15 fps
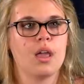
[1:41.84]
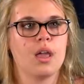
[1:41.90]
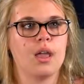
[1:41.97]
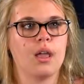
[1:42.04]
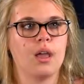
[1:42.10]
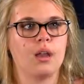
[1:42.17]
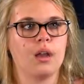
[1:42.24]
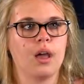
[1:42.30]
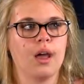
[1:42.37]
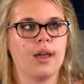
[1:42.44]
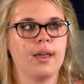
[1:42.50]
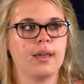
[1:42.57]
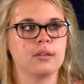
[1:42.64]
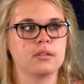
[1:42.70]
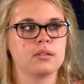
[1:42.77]
And
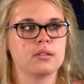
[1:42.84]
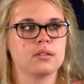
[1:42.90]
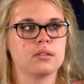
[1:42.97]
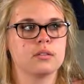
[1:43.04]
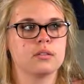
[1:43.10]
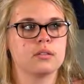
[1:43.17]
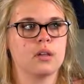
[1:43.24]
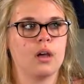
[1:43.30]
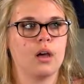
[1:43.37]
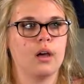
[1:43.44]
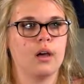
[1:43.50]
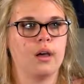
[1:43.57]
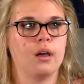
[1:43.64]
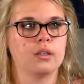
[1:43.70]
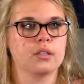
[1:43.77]
I
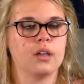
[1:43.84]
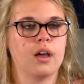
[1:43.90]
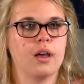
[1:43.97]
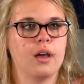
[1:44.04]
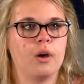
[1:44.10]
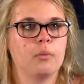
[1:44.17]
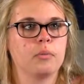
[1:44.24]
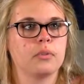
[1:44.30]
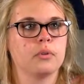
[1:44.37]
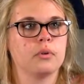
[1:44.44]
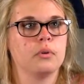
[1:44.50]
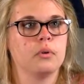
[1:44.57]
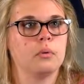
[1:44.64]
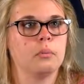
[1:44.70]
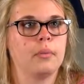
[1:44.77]
sought help
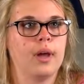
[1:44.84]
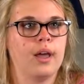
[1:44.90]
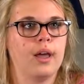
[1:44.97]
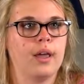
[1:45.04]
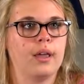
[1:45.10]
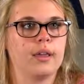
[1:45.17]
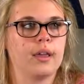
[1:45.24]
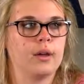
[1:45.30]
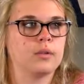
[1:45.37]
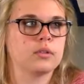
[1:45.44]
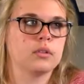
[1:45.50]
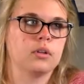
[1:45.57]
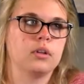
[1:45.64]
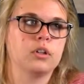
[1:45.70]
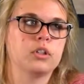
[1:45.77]
through my
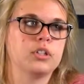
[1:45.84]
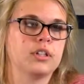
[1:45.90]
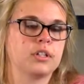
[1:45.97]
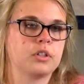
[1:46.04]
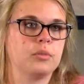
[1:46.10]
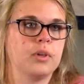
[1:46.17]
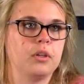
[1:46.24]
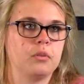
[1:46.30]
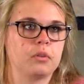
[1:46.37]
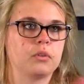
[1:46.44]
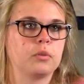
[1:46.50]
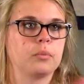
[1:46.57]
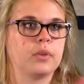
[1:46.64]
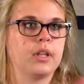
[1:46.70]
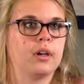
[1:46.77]
counselor. She's actually my youth
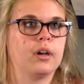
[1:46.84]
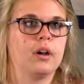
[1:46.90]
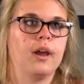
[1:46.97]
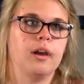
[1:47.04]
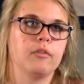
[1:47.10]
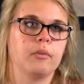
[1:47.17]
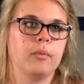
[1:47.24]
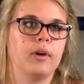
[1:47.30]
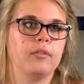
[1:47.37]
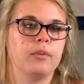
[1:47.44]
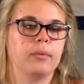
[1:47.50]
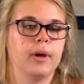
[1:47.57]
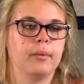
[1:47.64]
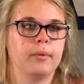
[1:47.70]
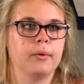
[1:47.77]
group leader at Vermontville
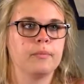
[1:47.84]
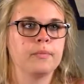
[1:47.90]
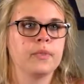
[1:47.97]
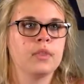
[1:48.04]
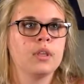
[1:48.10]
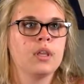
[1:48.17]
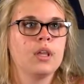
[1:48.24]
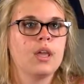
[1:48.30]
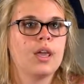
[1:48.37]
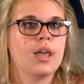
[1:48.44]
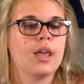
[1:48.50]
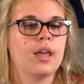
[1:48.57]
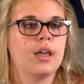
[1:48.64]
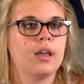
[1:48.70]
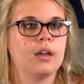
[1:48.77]
Bible,
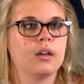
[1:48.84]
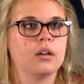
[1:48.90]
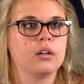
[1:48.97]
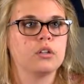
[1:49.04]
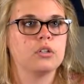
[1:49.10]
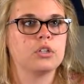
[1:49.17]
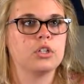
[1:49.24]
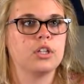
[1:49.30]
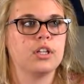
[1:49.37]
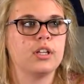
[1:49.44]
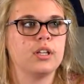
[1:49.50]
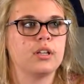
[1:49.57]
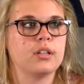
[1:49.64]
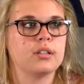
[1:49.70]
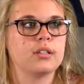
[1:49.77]
and
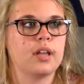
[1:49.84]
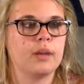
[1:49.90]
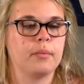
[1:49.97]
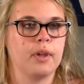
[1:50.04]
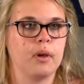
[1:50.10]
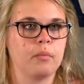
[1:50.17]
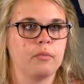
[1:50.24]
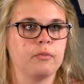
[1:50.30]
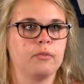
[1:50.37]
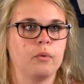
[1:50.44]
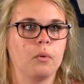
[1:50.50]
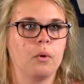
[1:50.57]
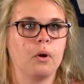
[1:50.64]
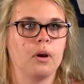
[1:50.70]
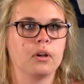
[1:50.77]
she signed me up
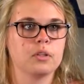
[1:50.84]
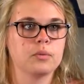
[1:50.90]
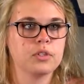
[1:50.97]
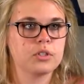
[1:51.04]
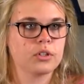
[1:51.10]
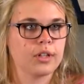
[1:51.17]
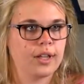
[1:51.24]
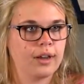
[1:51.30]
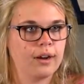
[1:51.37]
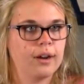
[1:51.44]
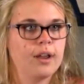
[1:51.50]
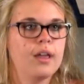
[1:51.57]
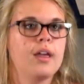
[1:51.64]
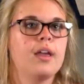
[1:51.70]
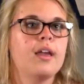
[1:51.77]
for spiritual care.
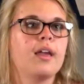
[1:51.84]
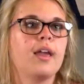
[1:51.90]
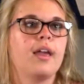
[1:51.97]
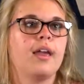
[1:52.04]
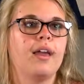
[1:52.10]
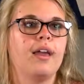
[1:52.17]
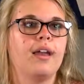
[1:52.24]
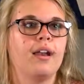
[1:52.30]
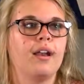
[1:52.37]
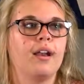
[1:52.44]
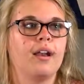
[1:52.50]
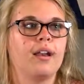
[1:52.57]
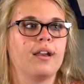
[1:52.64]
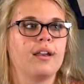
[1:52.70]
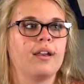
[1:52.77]

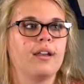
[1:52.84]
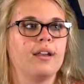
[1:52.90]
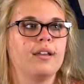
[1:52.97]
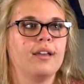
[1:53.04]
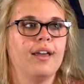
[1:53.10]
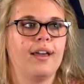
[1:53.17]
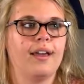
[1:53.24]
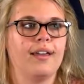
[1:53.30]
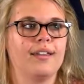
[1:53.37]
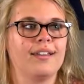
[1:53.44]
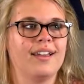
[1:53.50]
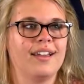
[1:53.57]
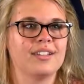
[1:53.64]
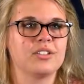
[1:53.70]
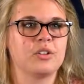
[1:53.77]
And yeah,
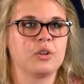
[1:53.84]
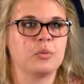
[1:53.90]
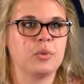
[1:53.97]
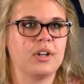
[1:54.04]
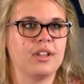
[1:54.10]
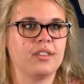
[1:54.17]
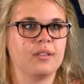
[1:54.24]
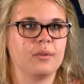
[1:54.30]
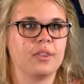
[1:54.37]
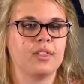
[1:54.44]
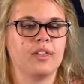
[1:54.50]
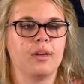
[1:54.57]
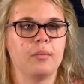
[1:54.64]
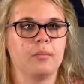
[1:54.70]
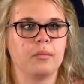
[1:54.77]
I started meeting with
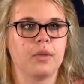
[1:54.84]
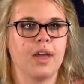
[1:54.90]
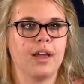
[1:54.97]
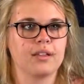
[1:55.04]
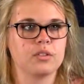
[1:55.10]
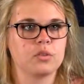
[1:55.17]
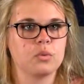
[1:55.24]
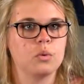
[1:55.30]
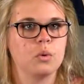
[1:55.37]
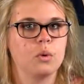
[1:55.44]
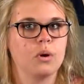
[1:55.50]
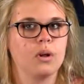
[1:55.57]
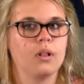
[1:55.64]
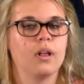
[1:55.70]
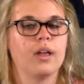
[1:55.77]
them at
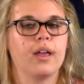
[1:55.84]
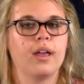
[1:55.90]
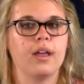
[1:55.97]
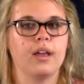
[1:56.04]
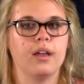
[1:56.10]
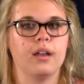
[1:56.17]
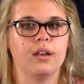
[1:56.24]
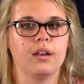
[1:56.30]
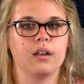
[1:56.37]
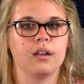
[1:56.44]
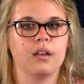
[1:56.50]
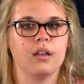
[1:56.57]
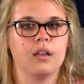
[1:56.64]
school, and